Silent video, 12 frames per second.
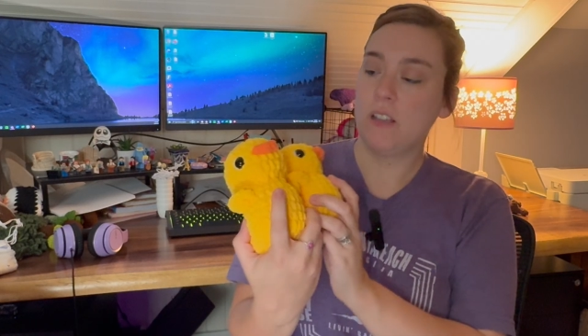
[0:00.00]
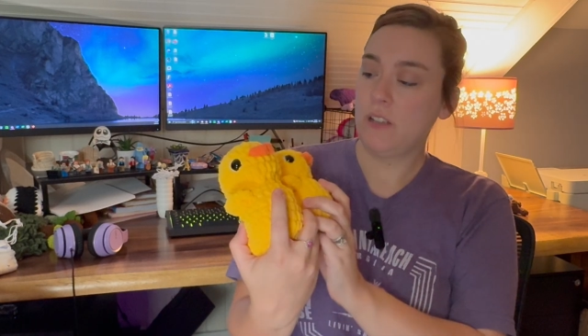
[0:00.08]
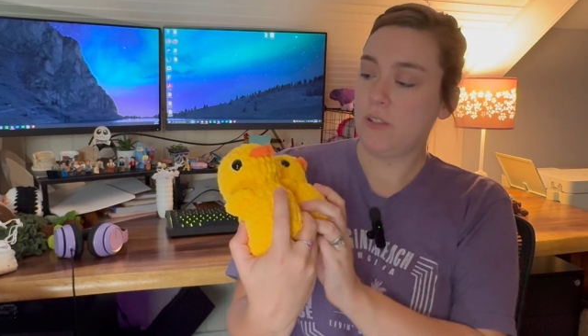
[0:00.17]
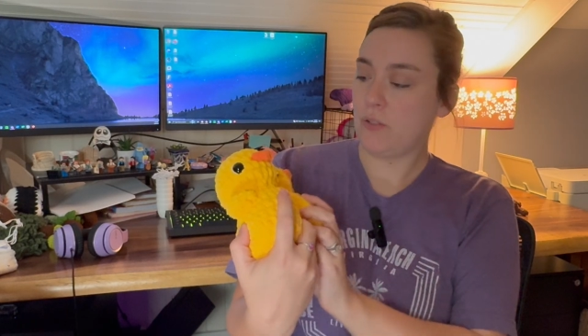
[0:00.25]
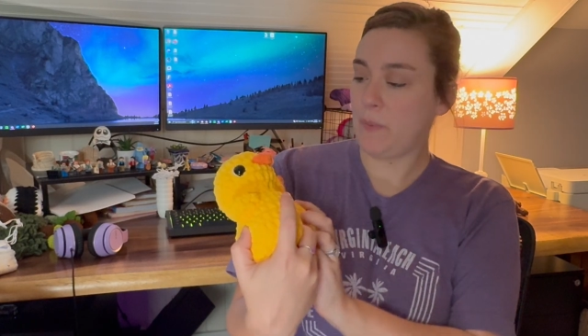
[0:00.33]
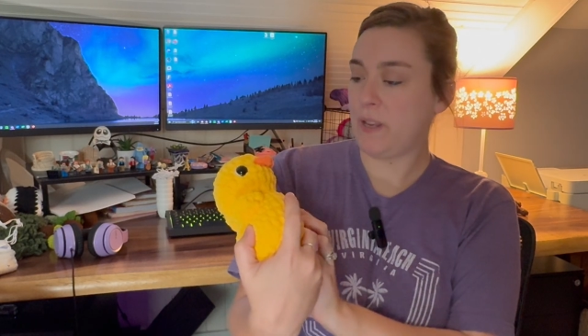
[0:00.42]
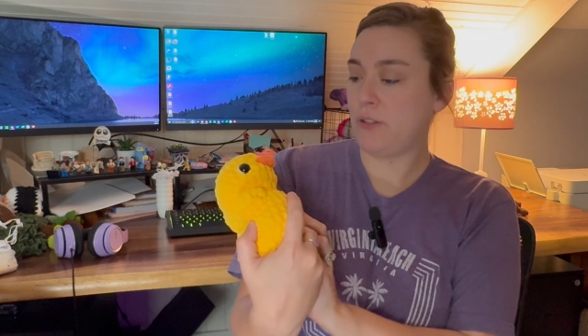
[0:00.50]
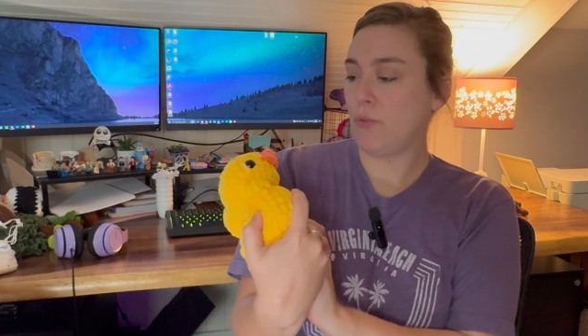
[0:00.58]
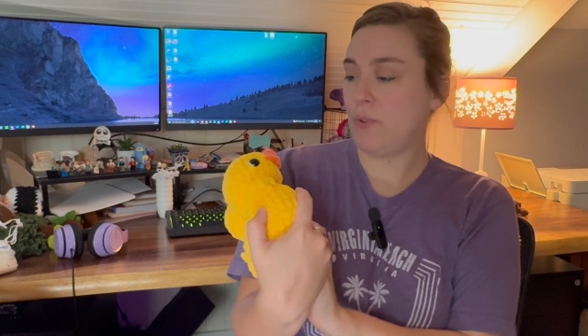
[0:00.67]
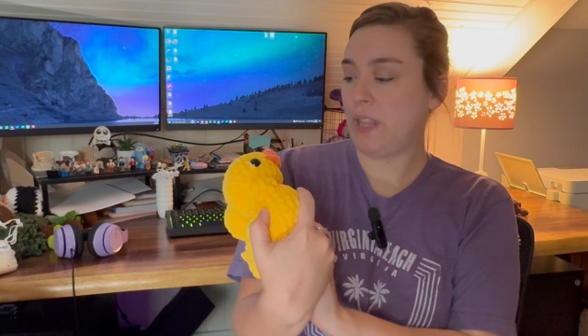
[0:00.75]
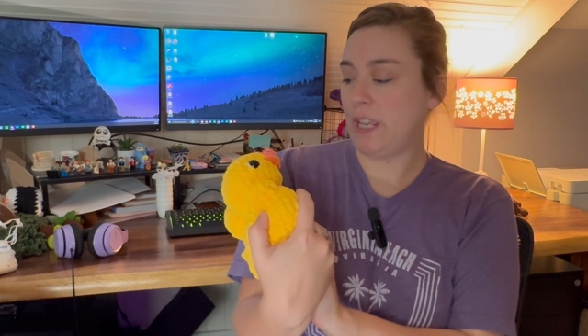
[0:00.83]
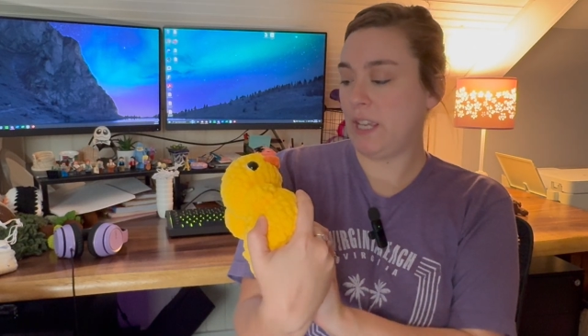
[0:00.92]
So I made 2
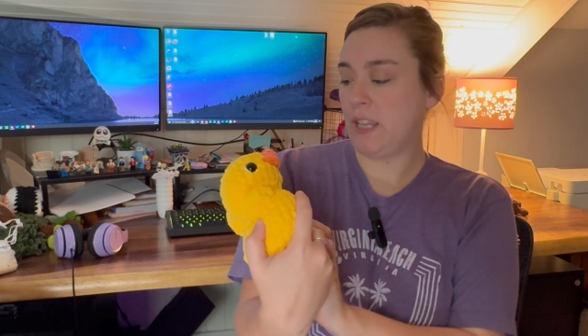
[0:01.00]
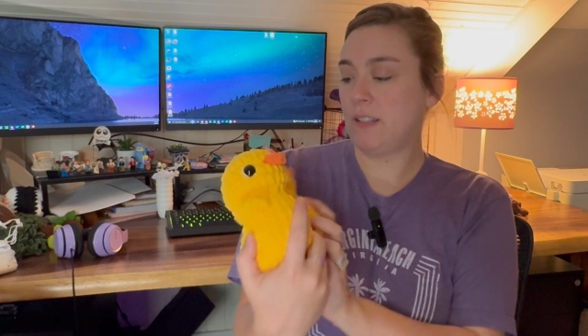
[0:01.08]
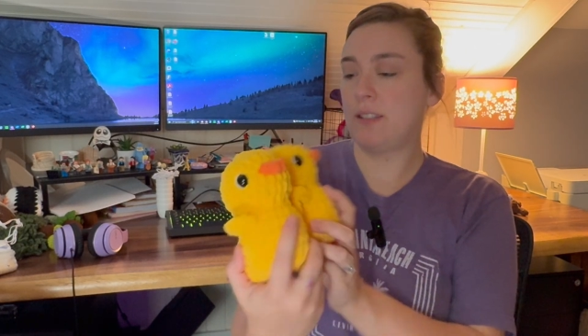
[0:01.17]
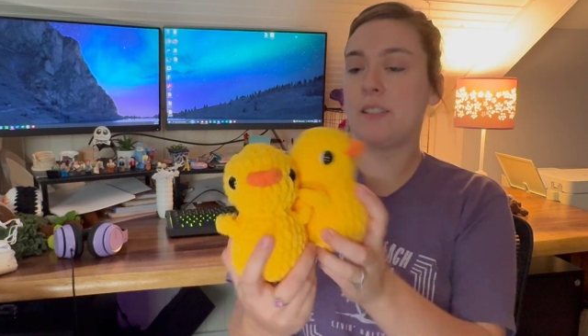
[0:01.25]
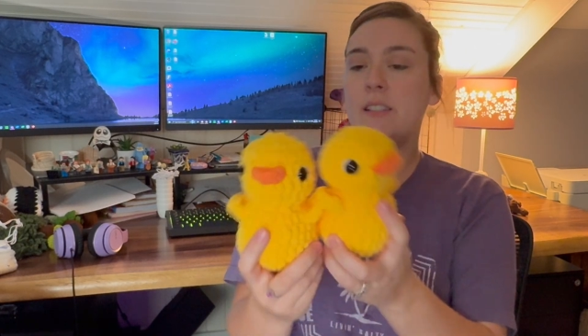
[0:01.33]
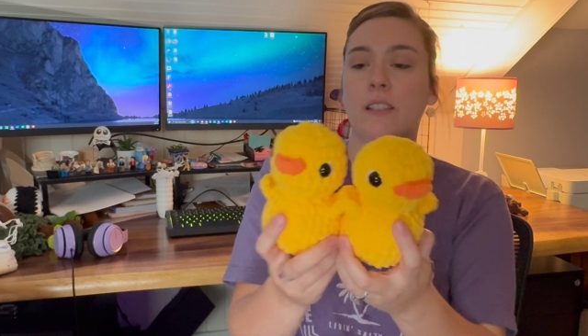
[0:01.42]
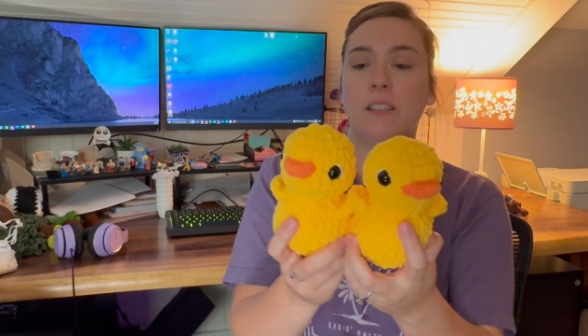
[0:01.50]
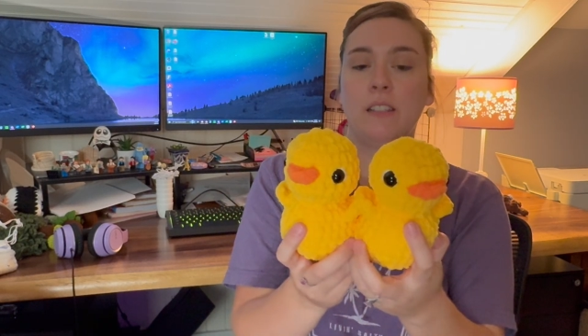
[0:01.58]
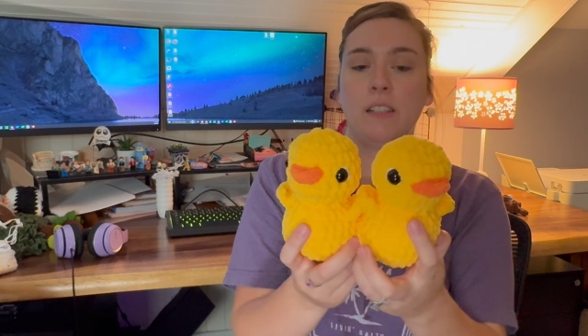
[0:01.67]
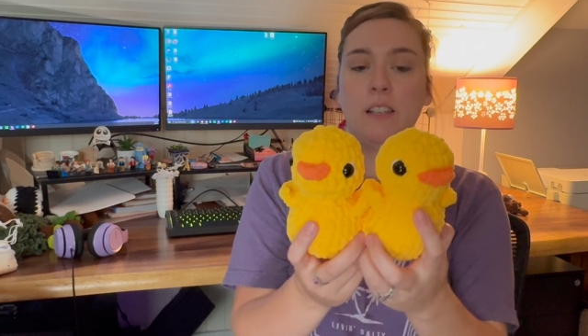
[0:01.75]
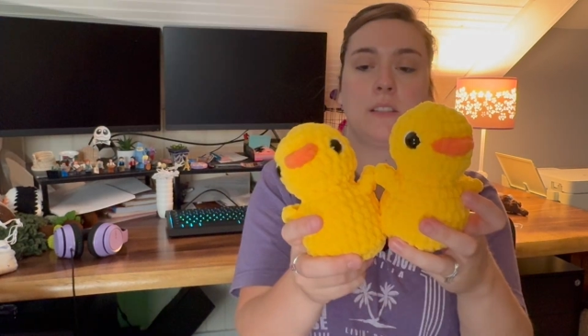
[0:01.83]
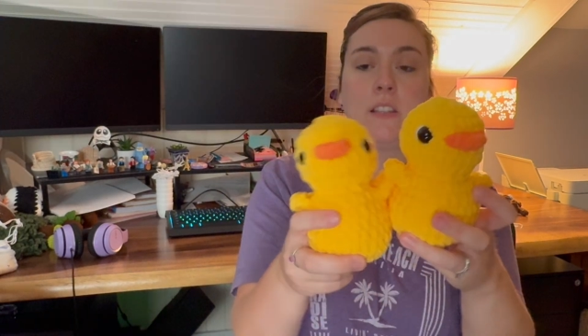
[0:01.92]
of these.
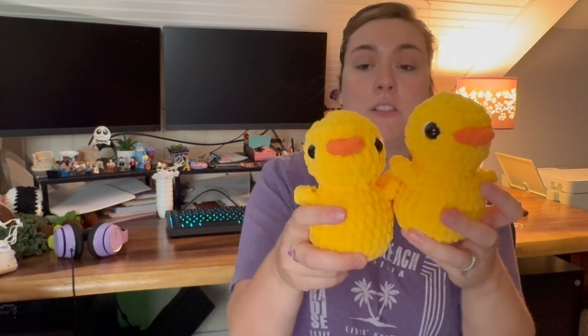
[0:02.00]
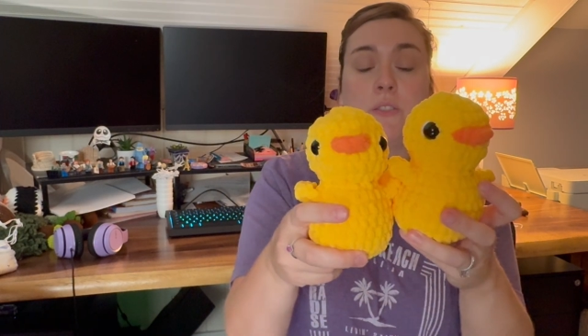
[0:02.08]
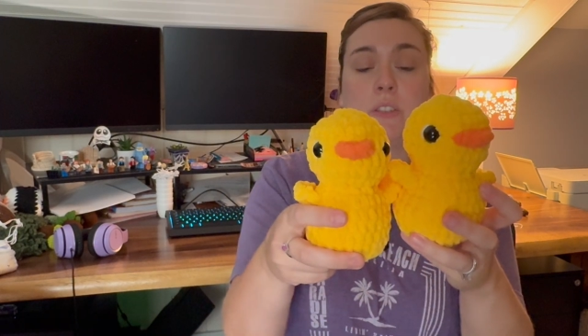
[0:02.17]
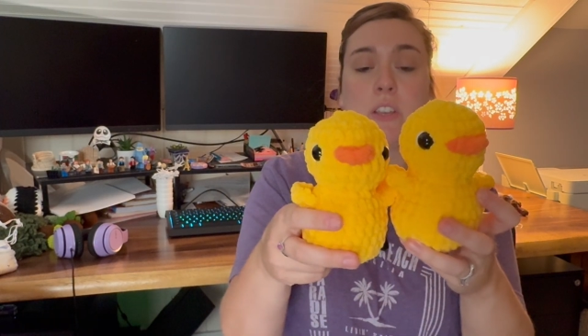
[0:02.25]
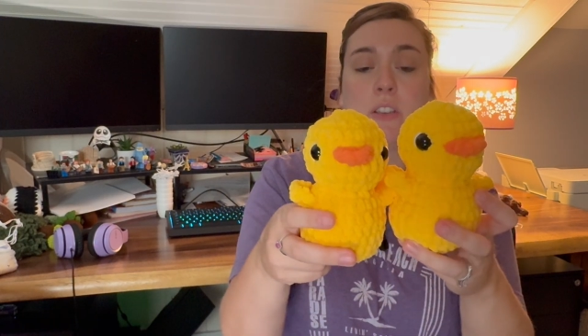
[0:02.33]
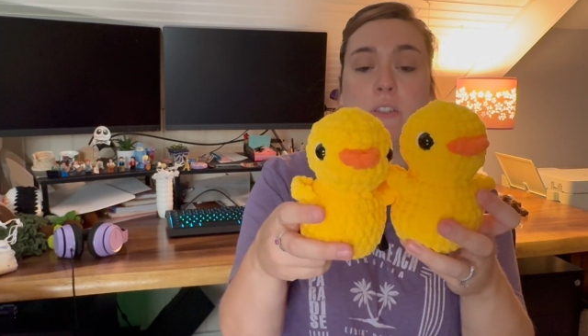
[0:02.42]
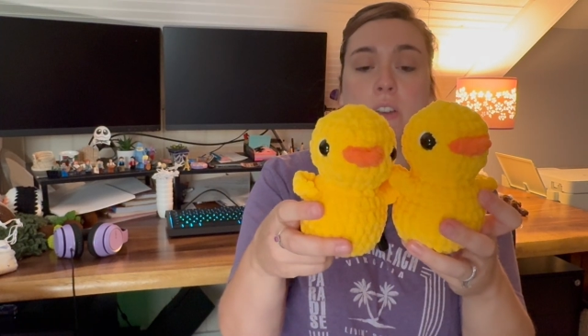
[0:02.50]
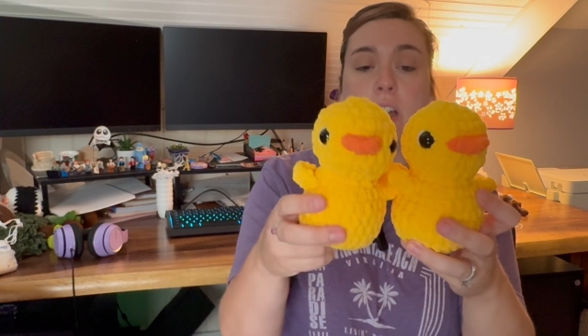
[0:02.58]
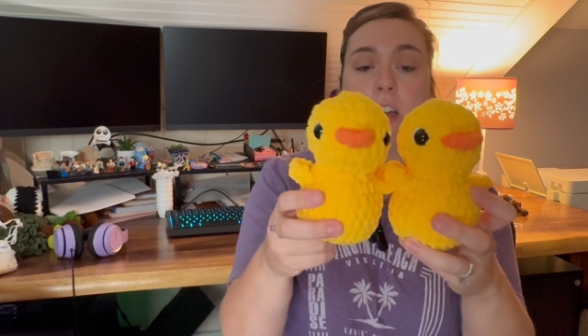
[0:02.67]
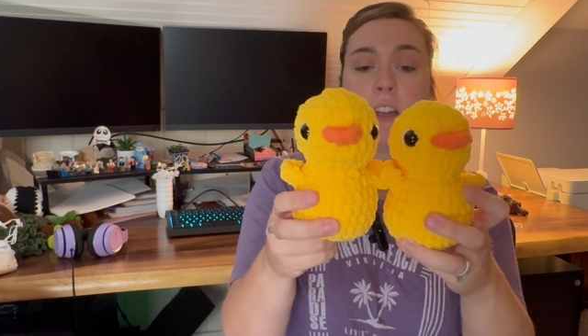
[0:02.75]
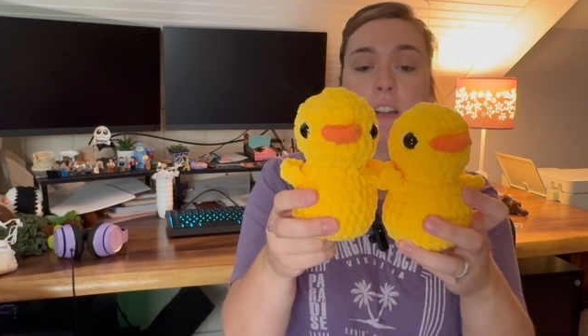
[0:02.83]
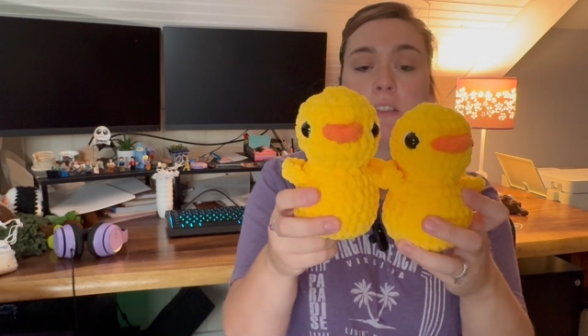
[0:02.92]
These are cute,
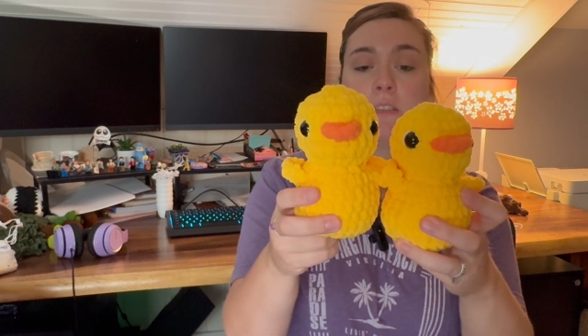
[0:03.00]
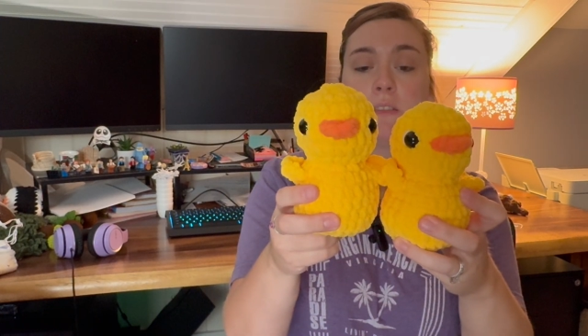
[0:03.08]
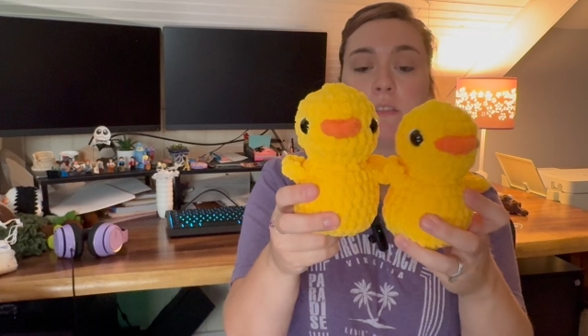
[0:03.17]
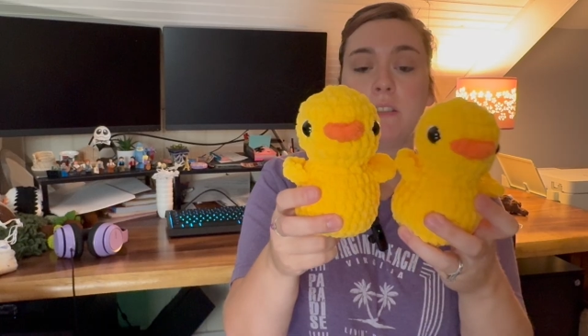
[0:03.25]
and